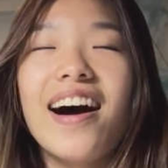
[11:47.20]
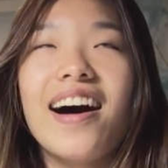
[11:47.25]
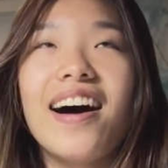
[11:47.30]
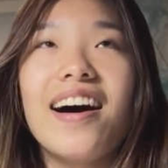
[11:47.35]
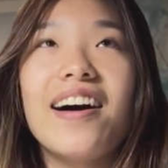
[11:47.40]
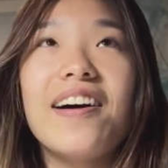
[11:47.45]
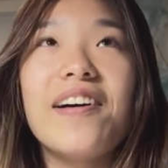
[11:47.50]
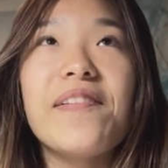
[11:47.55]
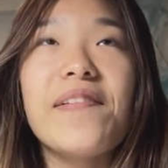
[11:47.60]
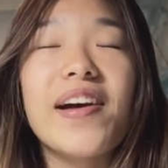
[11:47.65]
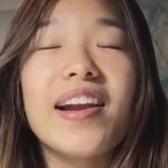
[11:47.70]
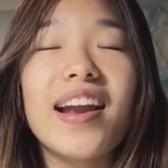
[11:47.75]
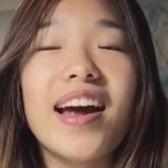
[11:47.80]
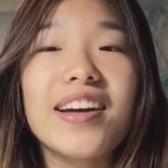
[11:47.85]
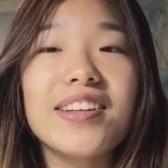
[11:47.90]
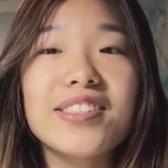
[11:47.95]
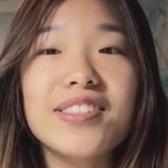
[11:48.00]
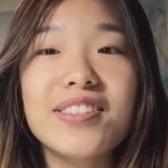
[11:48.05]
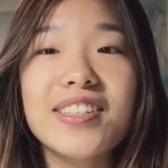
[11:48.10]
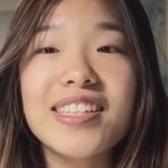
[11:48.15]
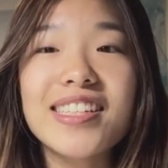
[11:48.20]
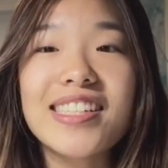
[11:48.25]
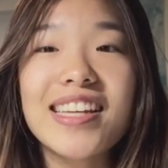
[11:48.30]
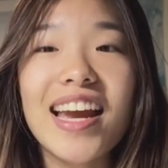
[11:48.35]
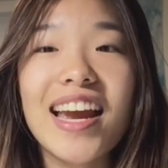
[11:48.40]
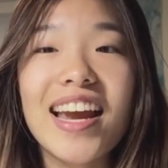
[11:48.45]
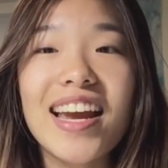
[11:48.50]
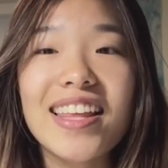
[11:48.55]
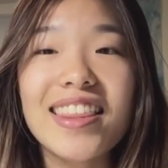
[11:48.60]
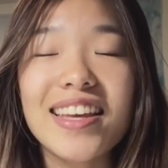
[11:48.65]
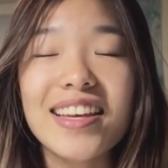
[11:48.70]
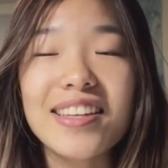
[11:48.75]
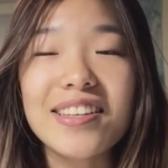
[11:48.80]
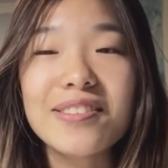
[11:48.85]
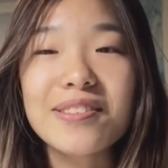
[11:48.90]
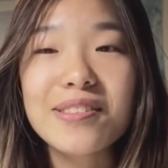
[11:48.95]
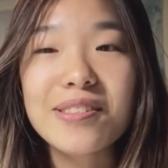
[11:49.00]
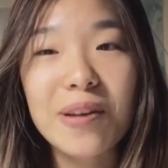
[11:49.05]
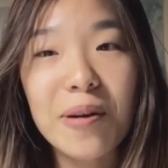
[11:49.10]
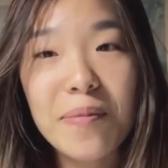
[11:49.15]
And I just want to say thank you
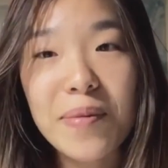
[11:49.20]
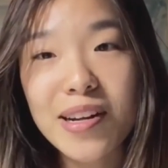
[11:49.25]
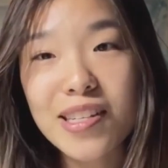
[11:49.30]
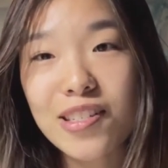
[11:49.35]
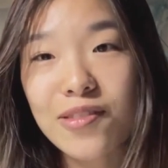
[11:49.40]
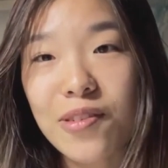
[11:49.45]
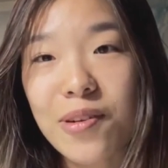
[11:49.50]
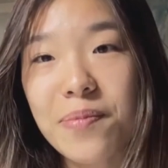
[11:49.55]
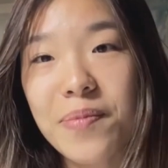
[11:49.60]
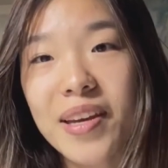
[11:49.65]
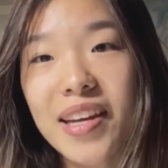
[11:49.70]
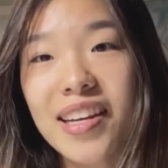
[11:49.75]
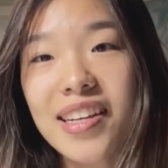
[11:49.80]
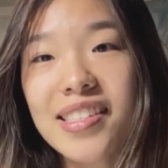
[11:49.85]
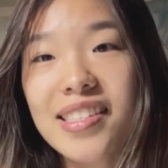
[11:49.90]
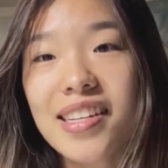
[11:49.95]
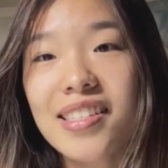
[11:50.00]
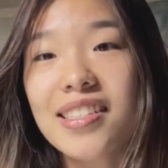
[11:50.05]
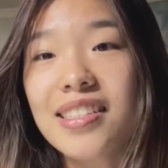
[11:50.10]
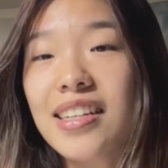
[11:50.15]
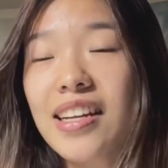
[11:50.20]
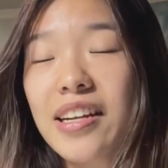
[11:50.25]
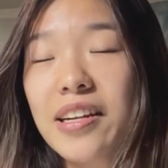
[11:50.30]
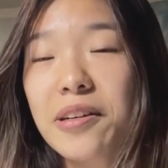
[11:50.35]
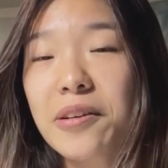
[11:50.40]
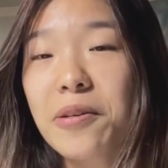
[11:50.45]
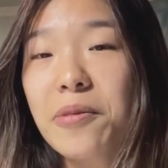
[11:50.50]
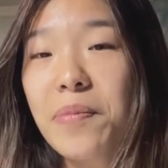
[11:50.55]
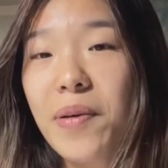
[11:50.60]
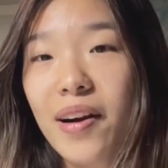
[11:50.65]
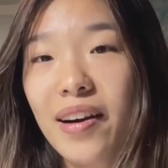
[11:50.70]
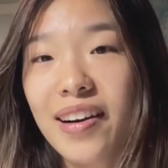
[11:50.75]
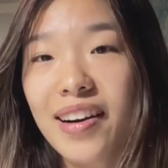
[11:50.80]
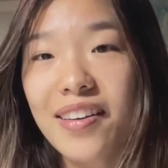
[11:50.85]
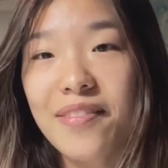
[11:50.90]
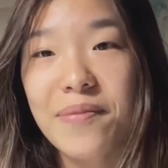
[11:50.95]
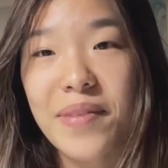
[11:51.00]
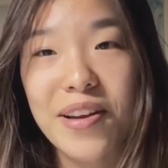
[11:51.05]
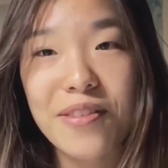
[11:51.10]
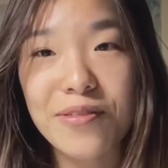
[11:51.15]
so much for being such an integral part
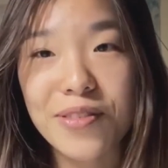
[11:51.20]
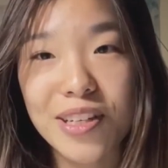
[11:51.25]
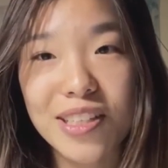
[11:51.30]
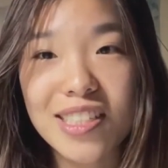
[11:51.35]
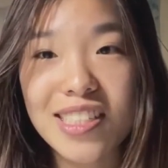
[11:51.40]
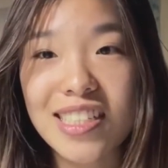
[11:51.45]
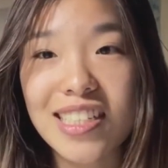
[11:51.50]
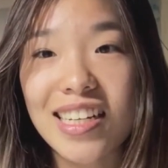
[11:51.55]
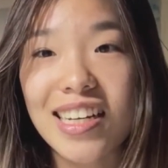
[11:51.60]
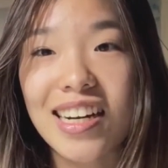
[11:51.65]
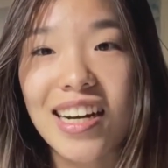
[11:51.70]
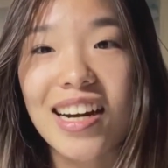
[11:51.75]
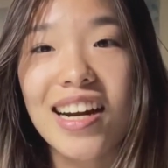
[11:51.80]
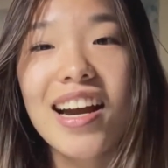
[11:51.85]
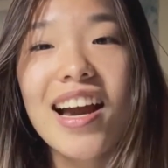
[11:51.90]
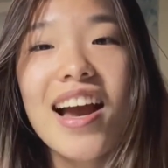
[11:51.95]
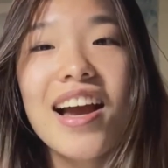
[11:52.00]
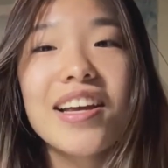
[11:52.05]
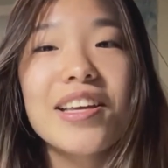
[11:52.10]
of my first year.